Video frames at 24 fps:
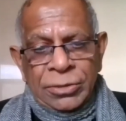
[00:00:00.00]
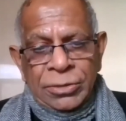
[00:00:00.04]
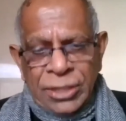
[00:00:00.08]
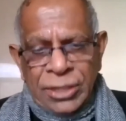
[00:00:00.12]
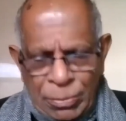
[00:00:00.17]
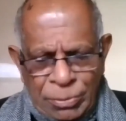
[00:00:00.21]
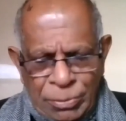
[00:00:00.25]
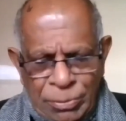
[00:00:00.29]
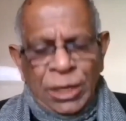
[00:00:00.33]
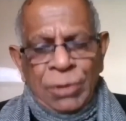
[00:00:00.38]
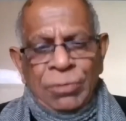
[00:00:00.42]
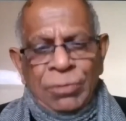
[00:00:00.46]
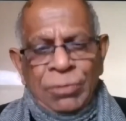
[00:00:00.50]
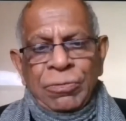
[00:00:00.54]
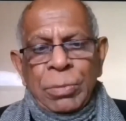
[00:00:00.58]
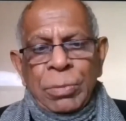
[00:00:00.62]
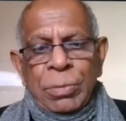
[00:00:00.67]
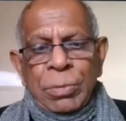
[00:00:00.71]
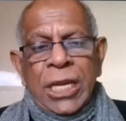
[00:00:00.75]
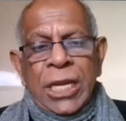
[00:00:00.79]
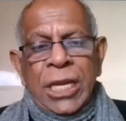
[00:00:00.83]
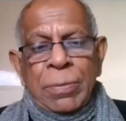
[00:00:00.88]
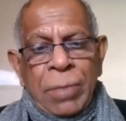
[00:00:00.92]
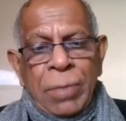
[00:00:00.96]
Some of them
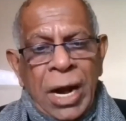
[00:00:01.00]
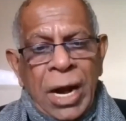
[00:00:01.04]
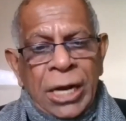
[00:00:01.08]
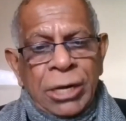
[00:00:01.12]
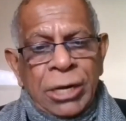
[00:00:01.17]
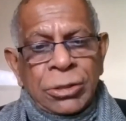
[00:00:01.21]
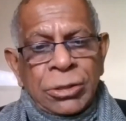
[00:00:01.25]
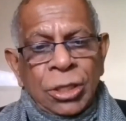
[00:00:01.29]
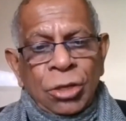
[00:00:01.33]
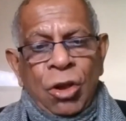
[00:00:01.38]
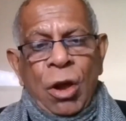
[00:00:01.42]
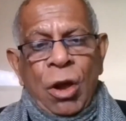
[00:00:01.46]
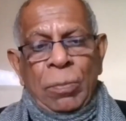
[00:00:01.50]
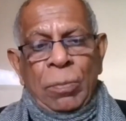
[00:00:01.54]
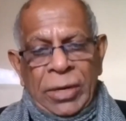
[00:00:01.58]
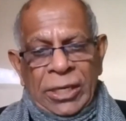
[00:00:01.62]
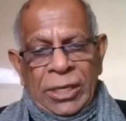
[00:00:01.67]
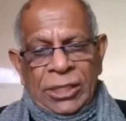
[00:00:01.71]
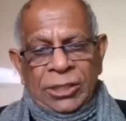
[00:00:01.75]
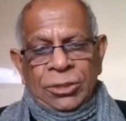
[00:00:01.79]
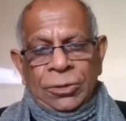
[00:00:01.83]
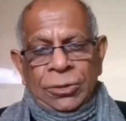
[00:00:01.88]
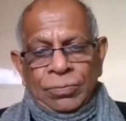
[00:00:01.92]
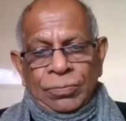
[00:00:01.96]
became part of the
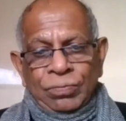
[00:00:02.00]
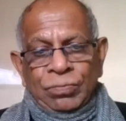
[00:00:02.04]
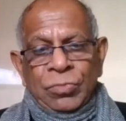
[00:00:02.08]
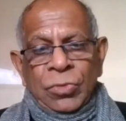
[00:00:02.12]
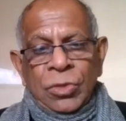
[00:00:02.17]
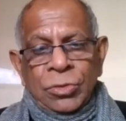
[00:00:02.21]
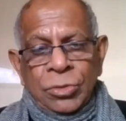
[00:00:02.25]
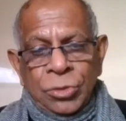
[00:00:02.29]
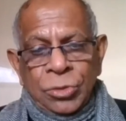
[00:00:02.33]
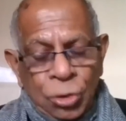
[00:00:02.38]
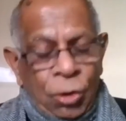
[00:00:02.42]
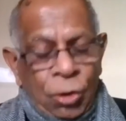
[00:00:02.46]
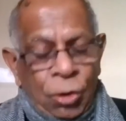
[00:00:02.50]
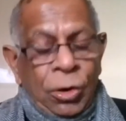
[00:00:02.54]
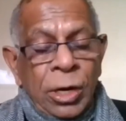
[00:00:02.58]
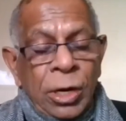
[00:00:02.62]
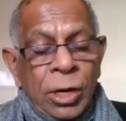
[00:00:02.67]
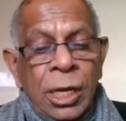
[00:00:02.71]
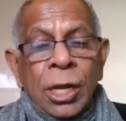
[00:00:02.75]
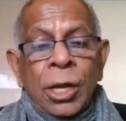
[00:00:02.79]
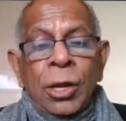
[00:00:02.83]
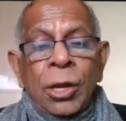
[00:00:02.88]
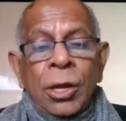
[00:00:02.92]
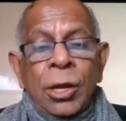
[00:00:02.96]
complex. So
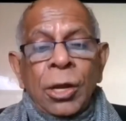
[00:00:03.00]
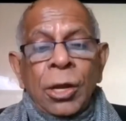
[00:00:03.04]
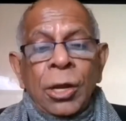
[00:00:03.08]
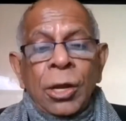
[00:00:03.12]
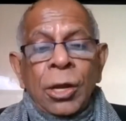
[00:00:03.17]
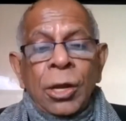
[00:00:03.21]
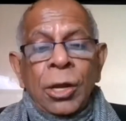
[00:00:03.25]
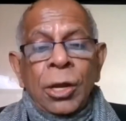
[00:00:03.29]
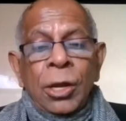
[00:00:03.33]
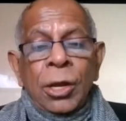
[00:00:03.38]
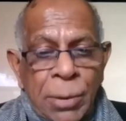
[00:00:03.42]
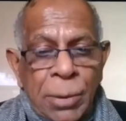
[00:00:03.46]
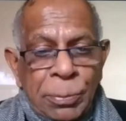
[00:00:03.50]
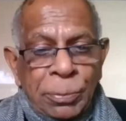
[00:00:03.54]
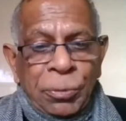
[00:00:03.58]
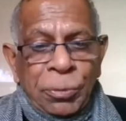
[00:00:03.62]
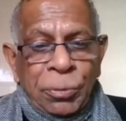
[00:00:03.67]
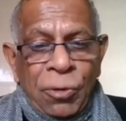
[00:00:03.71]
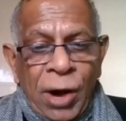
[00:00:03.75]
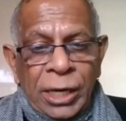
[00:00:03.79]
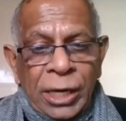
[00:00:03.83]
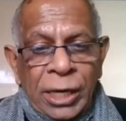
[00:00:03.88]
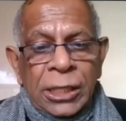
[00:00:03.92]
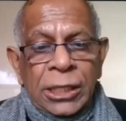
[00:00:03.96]
what did Trump
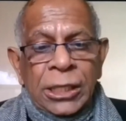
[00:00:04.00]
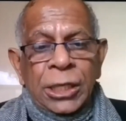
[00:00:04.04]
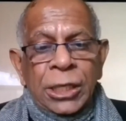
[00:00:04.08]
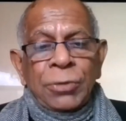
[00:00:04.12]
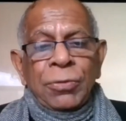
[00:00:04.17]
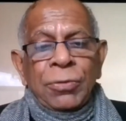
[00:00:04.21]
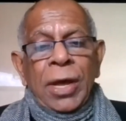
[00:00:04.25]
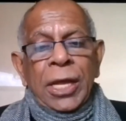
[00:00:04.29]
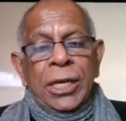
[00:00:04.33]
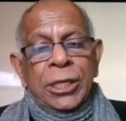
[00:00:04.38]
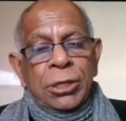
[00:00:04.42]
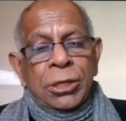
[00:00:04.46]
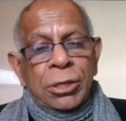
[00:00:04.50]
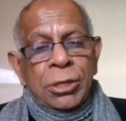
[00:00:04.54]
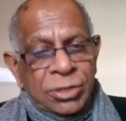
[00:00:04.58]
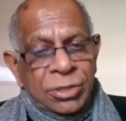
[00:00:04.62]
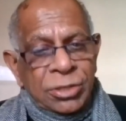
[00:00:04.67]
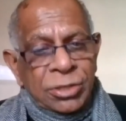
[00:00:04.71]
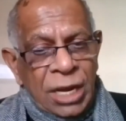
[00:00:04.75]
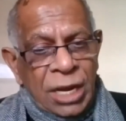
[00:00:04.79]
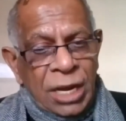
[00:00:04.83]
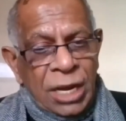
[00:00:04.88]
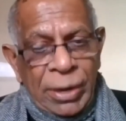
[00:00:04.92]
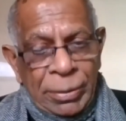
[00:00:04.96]
want? He wanted
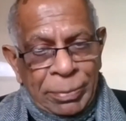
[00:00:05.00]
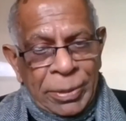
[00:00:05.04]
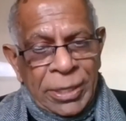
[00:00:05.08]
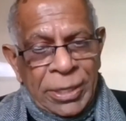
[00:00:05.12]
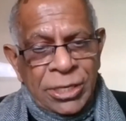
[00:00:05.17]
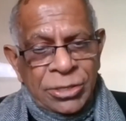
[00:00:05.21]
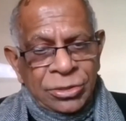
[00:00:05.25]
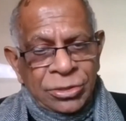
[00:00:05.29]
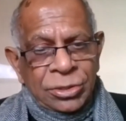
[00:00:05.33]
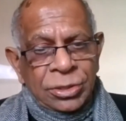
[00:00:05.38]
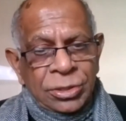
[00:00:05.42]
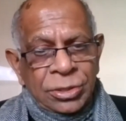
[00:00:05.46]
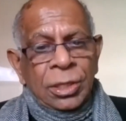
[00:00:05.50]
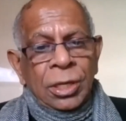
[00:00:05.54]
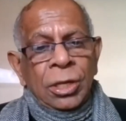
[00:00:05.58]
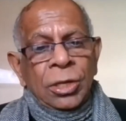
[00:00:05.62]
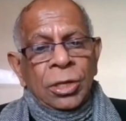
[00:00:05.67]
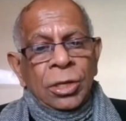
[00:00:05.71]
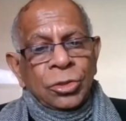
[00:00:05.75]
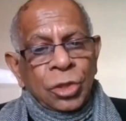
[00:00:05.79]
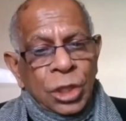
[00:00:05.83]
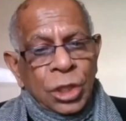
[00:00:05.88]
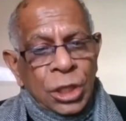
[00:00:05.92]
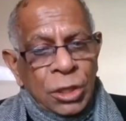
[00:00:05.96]
to sell weapons.
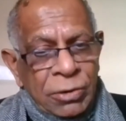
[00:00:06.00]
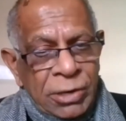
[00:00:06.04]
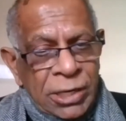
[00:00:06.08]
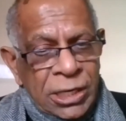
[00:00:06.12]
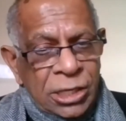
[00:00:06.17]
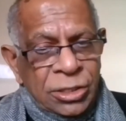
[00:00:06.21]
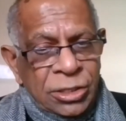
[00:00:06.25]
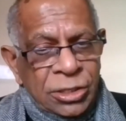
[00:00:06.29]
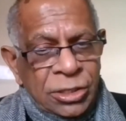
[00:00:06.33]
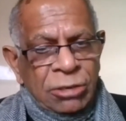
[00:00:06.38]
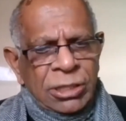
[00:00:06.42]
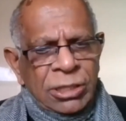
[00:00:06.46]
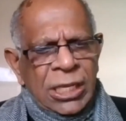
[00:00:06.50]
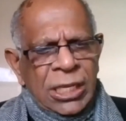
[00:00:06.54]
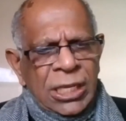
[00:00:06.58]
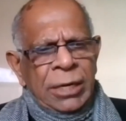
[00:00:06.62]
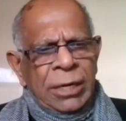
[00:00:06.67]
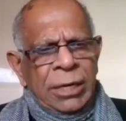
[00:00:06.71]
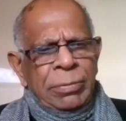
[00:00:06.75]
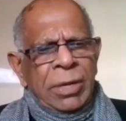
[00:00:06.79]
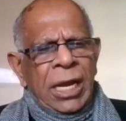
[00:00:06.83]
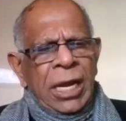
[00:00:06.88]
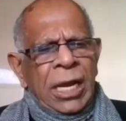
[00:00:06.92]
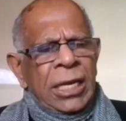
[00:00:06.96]
So he went to Saudi
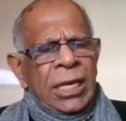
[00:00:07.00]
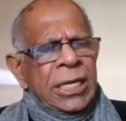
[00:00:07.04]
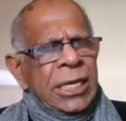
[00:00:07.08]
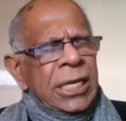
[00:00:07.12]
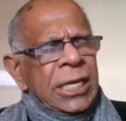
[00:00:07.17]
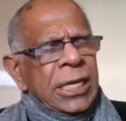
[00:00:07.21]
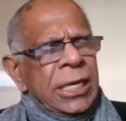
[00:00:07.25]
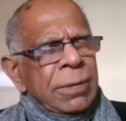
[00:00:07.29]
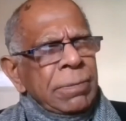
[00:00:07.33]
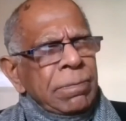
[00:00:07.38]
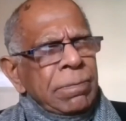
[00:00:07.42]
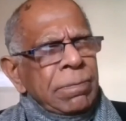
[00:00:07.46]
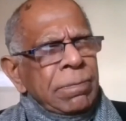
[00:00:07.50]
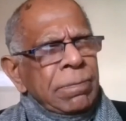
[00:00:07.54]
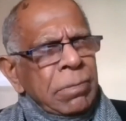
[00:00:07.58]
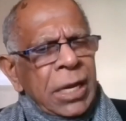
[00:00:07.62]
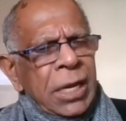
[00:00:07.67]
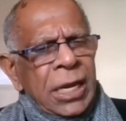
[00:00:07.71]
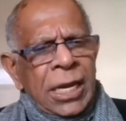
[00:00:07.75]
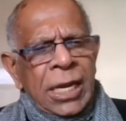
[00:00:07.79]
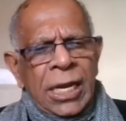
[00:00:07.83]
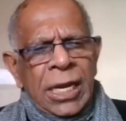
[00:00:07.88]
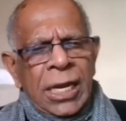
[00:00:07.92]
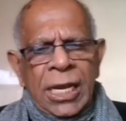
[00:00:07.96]
Arabia in
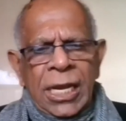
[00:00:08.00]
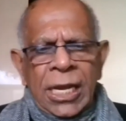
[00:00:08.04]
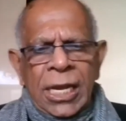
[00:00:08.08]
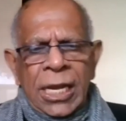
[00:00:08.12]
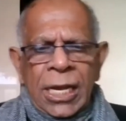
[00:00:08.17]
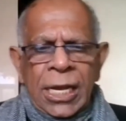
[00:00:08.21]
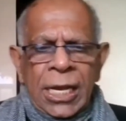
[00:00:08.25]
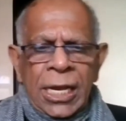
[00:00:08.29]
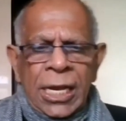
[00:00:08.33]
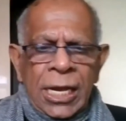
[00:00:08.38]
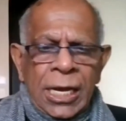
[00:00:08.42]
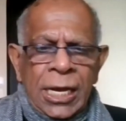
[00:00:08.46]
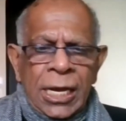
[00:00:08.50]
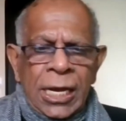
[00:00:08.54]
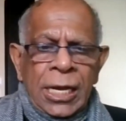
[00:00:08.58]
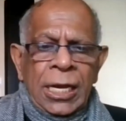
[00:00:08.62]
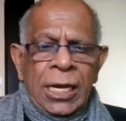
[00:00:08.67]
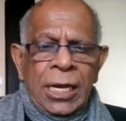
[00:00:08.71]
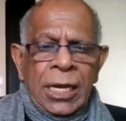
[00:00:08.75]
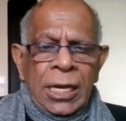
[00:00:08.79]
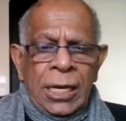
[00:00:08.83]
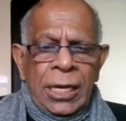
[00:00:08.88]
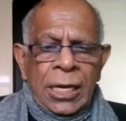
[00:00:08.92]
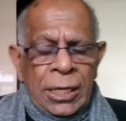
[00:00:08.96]
May,
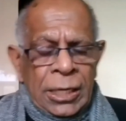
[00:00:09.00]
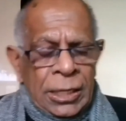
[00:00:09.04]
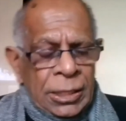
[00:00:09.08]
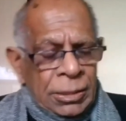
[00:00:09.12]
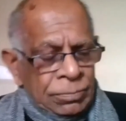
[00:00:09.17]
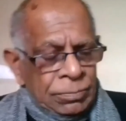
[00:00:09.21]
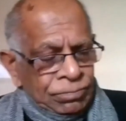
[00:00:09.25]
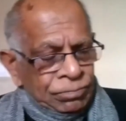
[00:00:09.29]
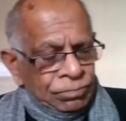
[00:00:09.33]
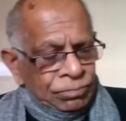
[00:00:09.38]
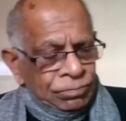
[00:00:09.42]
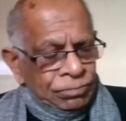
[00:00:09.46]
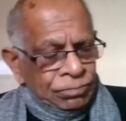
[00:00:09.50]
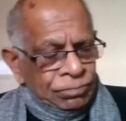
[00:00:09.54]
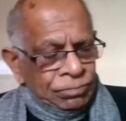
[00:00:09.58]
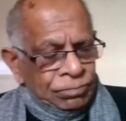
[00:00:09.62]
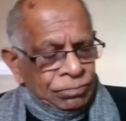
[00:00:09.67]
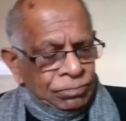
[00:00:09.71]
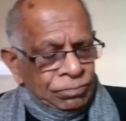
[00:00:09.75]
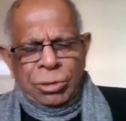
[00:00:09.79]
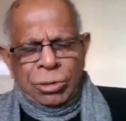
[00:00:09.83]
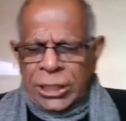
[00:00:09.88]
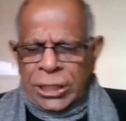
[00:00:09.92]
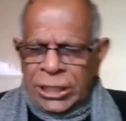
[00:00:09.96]

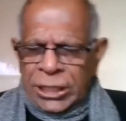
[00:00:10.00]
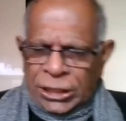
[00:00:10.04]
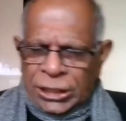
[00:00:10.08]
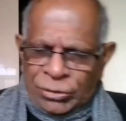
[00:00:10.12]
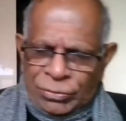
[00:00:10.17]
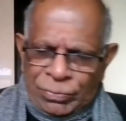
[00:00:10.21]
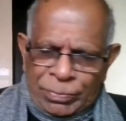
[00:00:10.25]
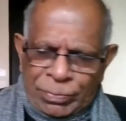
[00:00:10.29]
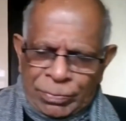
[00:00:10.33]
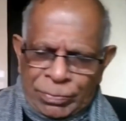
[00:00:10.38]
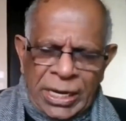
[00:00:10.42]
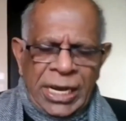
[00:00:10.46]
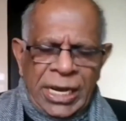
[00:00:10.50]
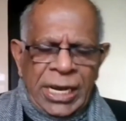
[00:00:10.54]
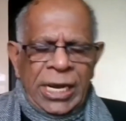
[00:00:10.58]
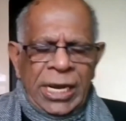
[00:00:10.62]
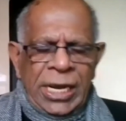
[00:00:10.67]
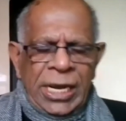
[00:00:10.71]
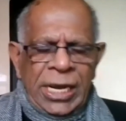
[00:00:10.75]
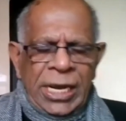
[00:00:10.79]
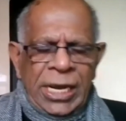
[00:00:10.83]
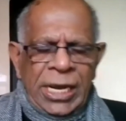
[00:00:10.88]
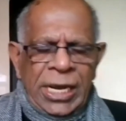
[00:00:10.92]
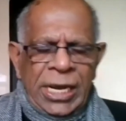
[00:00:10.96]
20th of
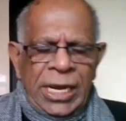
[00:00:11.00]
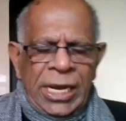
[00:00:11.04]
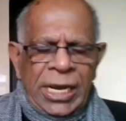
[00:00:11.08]
May,